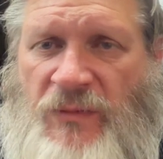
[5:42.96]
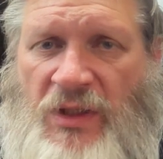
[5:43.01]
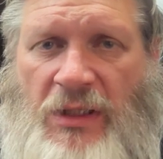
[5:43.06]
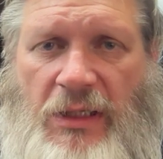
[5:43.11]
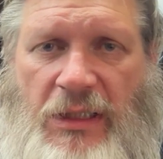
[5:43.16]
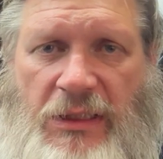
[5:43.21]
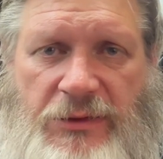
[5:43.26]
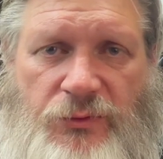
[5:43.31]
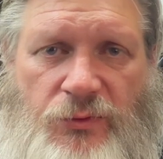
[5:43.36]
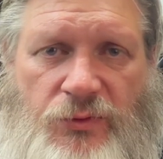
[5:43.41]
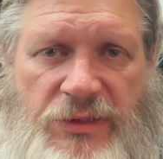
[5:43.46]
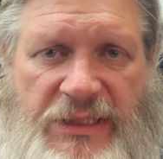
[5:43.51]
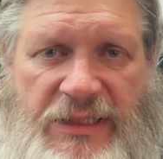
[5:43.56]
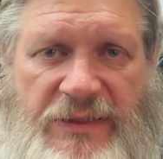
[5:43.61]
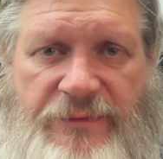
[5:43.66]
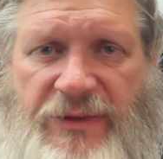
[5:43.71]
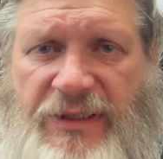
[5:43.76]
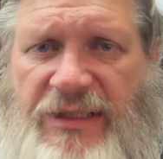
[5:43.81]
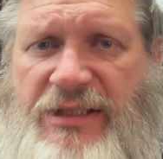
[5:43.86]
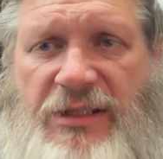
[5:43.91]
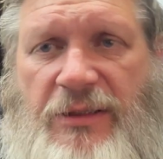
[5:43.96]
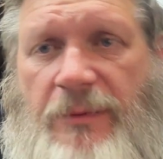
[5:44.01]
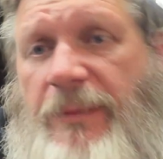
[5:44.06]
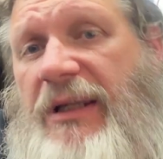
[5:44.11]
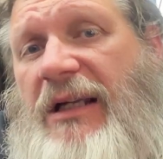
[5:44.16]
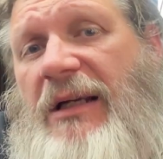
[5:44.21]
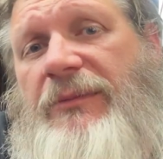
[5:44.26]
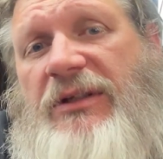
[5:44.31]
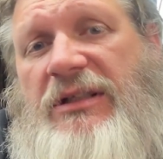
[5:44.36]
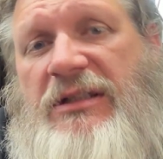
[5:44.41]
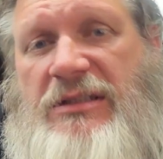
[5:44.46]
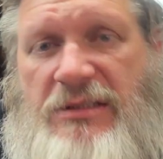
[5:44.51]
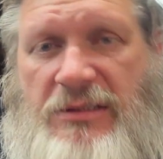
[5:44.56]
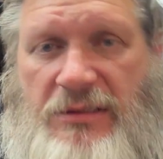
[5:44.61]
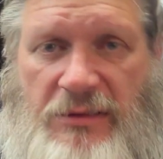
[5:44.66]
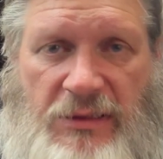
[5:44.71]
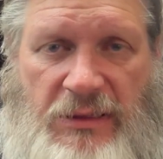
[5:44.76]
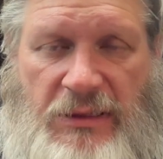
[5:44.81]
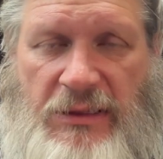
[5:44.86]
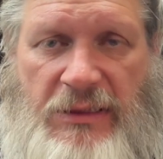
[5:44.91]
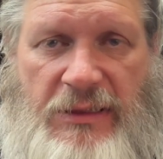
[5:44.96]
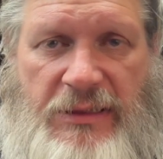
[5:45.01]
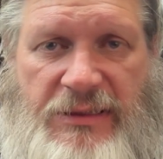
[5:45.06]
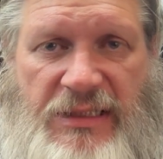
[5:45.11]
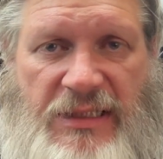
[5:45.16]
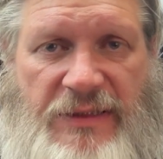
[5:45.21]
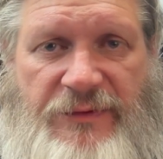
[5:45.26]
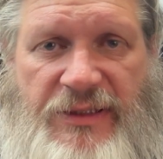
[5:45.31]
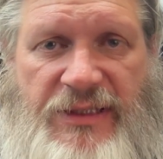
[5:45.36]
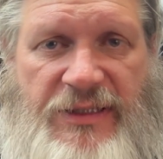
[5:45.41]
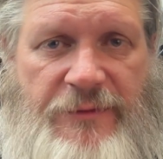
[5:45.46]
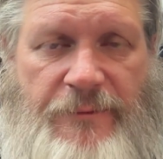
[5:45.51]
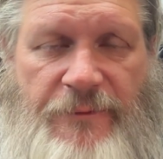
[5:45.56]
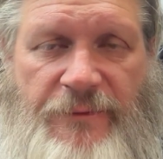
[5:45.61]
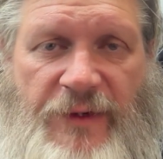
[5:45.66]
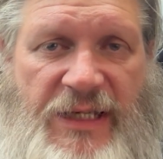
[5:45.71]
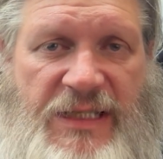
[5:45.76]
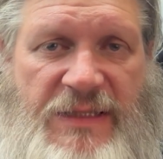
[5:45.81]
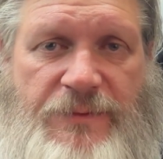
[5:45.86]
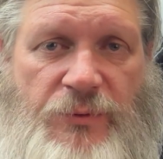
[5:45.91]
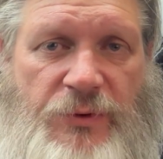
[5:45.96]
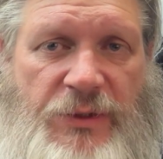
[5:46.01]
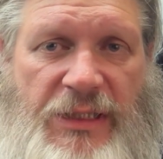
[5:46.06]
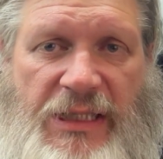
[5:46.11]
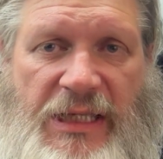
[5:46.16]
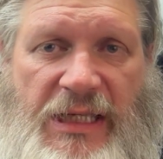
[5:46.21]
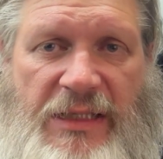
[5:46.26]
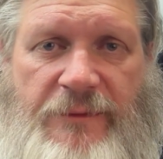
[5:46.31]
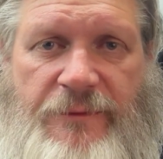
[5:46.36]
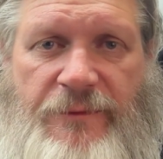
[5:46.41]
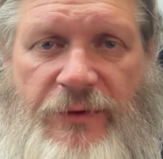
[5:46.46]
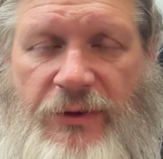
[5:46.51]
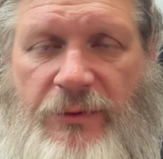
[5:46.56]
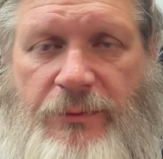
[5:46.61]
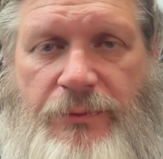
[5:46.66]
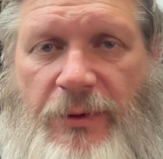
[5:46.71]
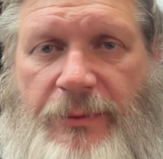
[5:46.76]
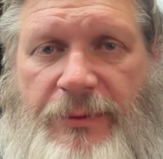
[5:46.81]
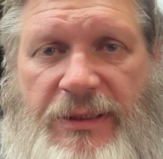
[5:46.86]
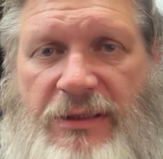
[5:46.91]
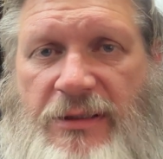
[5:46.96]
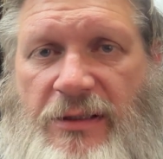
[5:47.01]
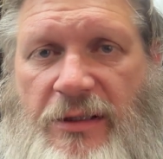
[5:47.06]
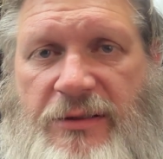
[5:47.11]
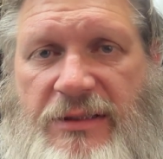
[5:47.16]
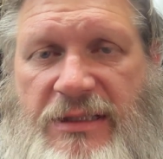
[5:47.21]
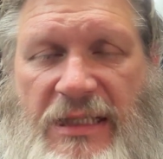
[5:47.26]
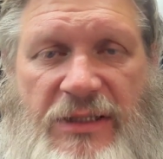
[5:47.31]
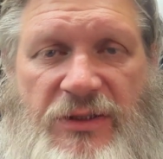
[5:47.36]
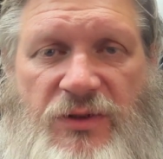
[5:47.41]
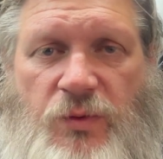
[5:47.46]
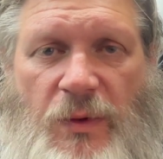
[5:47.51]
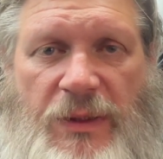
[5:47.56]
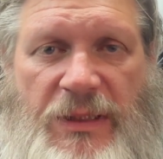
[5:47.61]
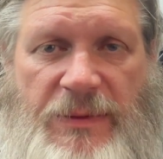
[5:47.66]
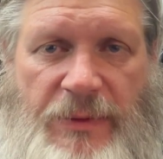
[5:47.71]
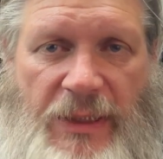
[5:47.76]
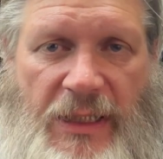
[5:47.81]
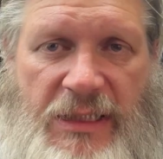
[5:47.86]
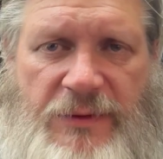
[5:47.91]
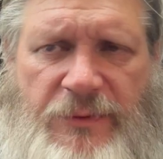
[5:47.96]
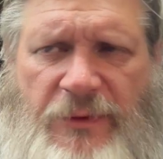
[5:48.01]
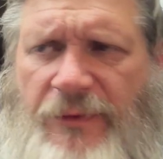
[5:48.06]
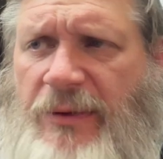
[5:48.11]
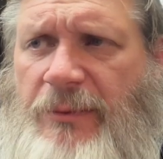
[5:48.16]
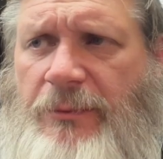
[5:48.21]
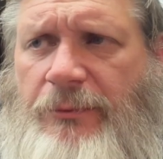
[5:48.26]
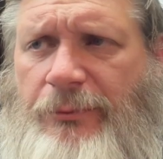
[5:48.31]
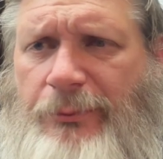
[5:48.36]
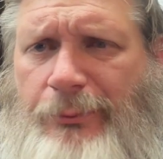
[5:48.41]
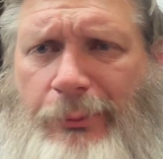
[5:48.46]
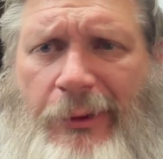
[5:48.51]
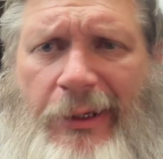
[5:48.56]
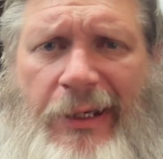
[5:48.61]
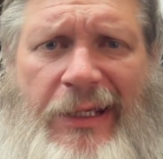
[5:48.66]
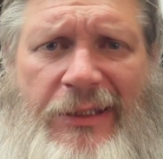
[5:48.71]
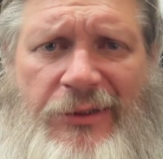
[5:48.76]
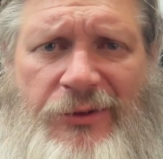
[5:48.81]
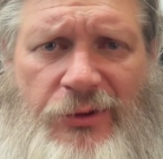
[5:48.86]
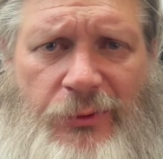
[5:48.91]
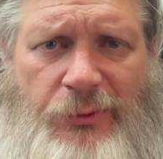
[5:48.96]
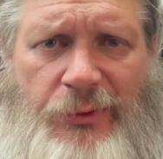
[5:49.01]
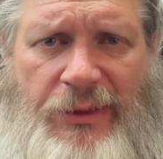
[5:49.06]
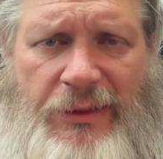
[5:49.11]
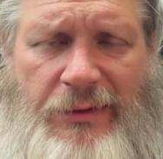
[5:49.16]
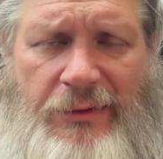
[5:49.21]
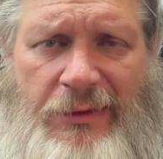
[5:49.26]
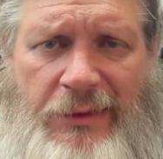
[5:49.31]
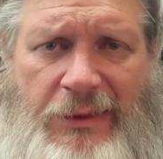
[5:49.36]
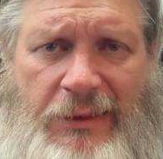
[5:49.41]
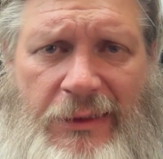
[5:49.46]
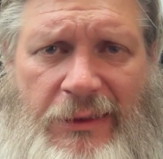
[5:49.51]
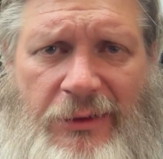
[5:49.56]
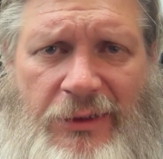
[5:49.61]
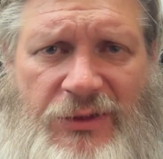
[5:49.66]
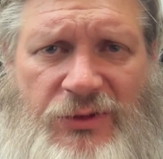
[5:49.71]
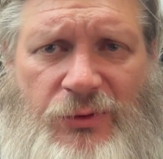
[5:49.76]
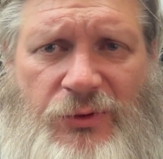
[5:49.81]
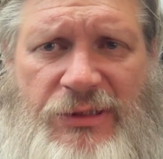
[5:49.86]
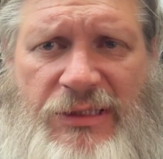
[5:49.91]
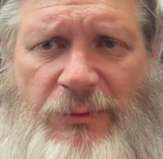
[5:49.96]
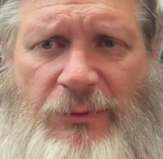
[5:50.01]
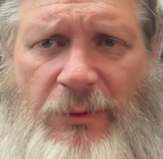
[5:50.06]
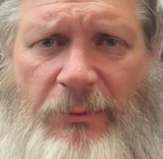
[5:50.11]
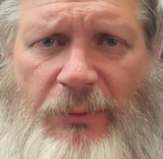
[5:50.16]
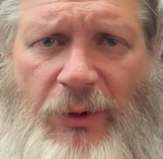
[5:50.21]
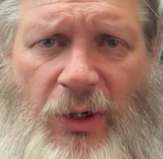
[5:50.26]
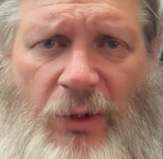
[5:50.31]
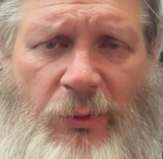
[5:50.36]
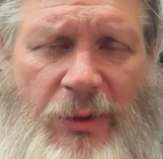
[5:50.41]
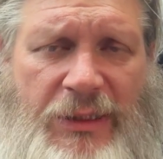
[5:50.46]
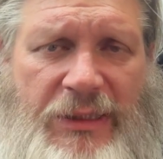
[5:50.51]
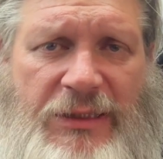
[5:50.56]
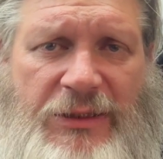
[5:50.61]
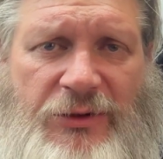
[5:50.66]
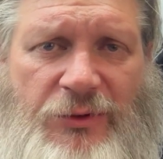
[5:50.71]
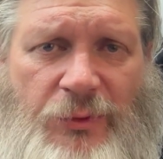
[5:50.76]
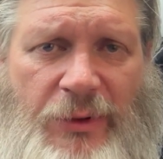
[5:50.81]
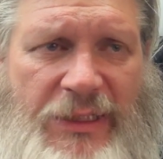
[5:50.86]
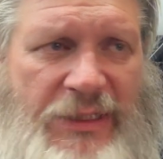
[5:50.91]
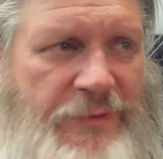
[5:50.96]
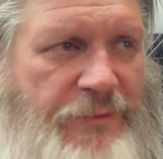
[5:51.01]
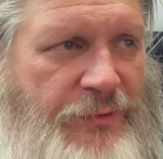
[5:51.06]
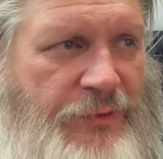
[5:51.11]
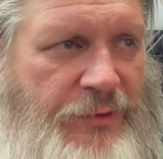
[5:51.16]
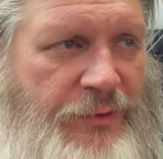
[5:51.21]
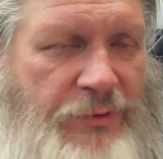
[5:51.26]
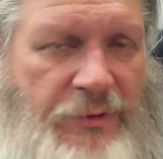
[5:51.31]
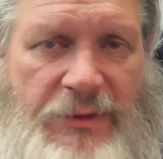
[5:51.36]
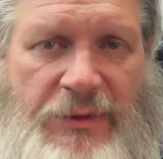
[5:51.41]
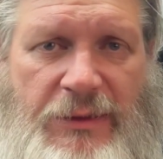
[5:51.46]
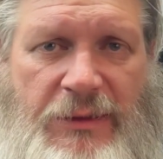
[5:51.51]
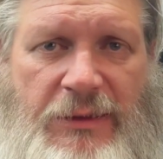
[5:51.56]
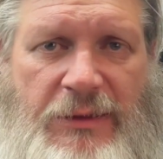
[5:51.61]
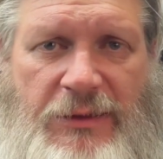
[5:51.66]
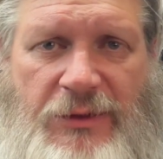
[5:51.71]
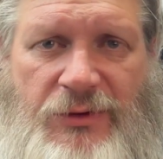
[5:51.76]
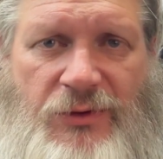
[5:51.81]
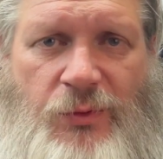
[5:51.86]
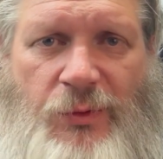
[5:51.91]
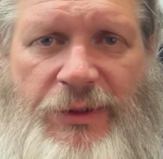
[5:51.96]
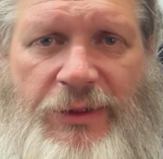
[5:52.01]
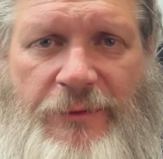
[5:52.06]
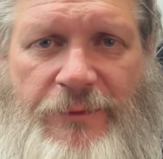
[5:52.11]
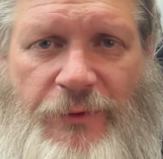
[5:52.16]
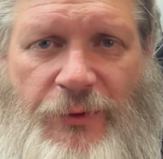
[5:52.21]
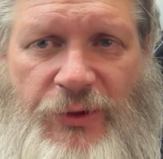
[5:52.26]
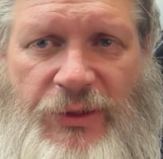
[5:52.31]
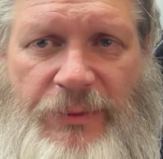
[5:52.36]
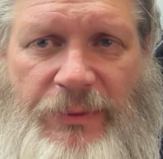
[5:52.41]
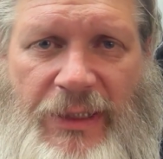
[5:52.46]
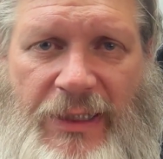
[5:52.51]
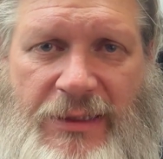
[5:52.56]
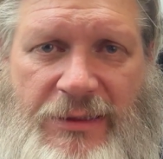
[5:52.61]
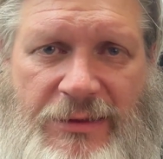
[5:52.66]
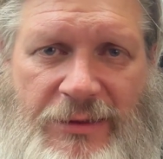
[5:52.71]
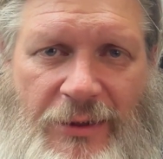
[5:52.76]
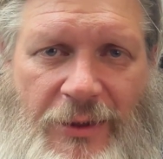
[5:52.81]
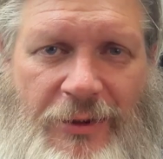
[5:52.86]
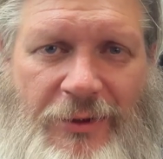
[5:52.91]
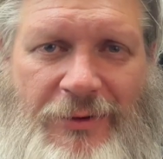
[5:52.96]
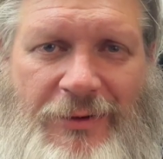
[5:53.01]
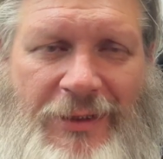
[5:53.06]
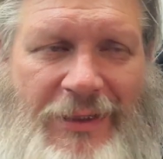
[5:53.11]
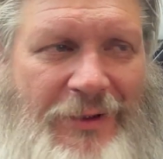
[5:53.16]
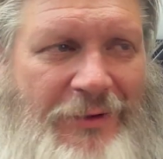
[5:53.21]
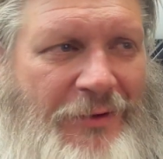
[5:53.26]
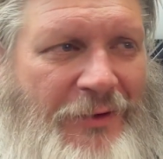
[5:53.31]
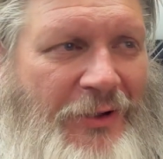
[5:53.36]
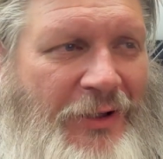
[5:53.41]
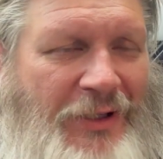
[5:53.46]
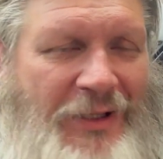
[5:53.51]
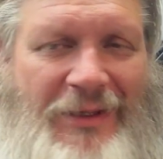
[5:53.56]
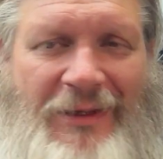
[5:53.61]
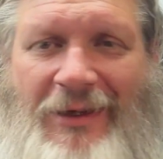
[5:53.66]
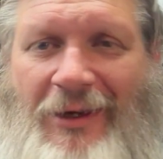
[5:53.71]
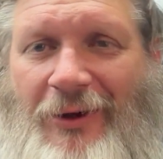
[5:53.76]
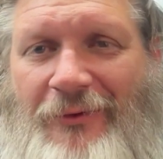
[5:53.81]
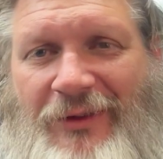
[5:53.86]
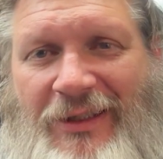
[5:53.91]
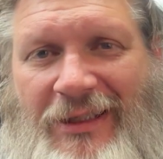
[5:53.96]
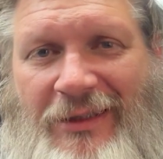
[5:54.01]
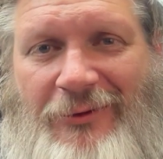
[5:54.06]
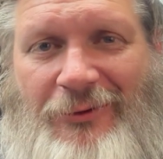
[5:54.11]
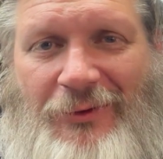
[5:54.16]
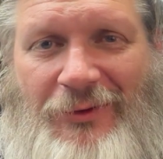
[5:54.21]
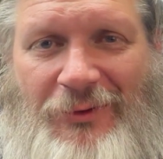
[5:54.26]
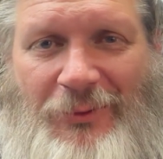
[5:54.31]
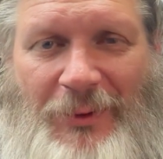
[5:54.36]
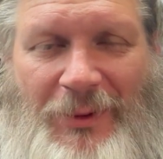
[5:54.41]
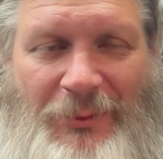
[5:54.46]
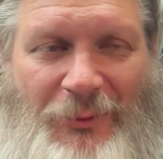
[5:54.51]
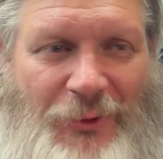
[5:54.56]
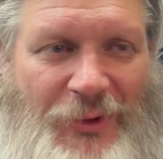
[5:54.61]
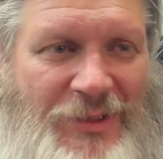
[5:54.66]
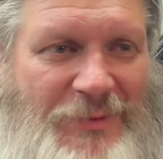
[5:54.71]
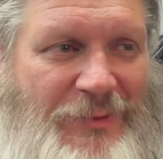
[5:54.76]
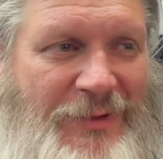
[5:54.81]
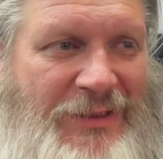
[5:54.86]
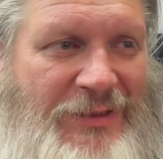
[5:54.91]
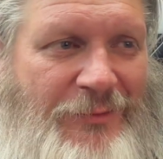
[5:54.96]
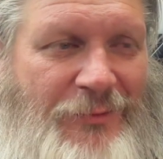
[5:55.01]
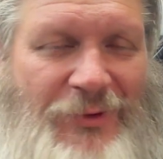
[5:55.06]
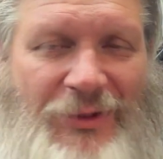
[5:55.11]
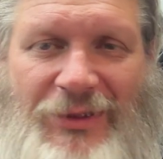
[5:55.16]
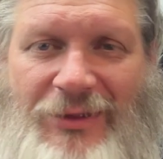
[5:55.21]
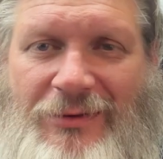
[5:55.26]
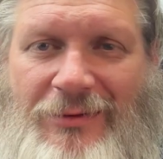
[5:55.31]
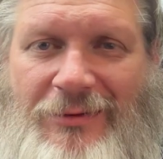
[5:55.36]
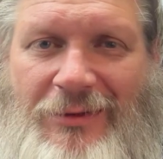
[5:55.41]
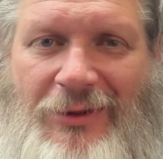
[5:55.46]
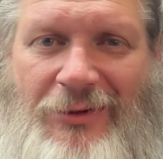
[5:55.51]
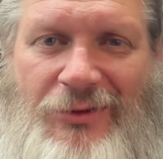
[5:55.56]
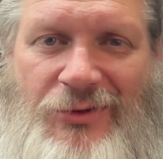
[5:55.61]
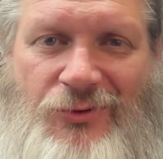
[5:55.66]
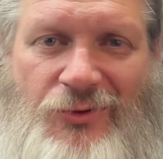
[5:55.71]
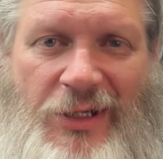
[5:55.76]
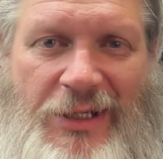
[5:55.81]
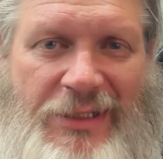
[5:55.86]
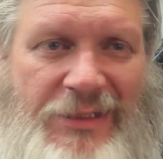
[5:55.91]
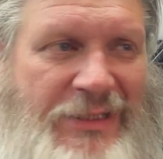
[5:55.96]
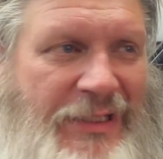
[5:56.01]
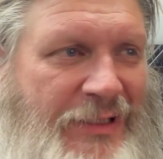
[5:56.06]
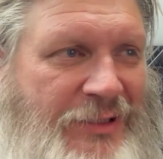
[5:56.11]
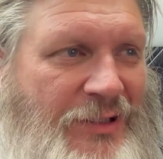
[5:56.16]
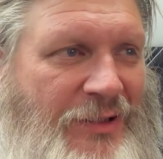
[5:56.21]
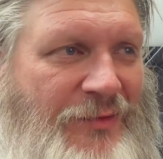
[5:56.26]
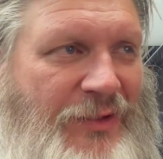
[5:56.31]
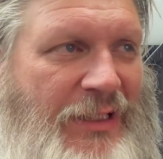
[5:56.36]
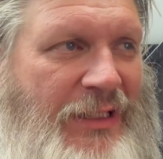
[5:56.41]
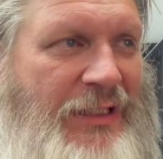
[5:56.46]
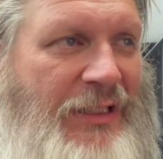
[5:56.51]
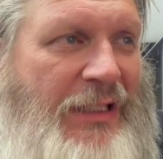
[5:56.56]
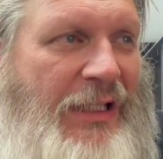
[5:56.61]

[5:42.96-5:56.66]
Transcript: a little TV. You can pick up these TVs from Facebook again for probably, $10-20. I think brand new, and I saw someone buy one in the US for $20 or $30. So over here they're a little bit more expensive. We've got Australia tax over here.